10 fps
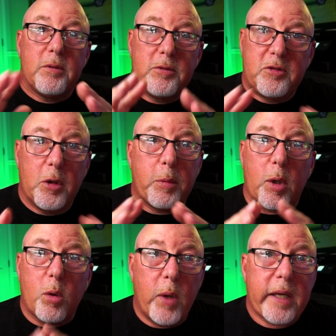Super
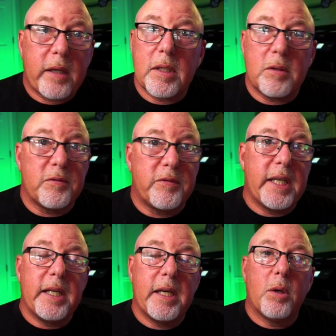quick little
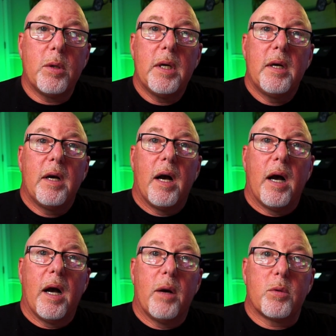video.
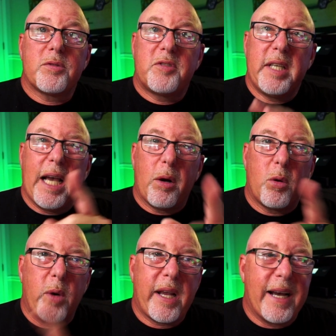Uh, we'll see how
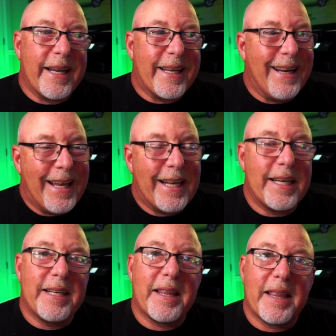quick I can
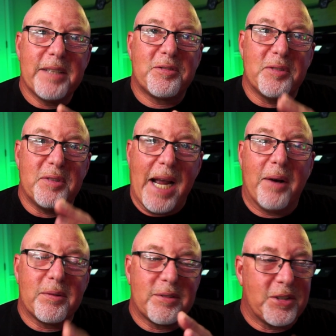edit this
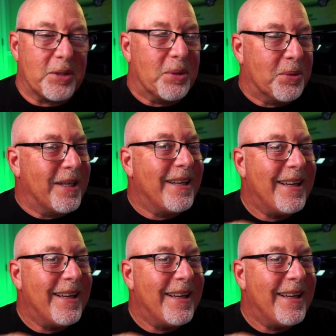down to.